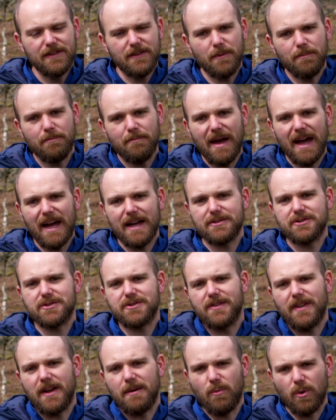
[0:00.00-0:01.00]
to match
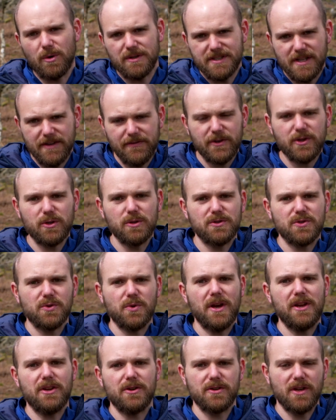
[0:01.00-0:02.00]
to that more difficult
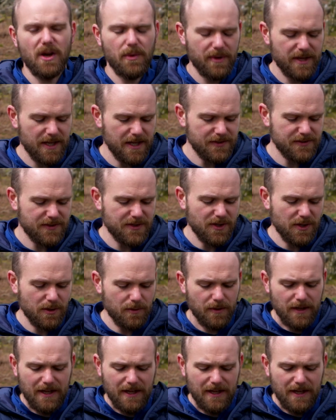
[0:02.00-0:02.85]
terrain you're going into.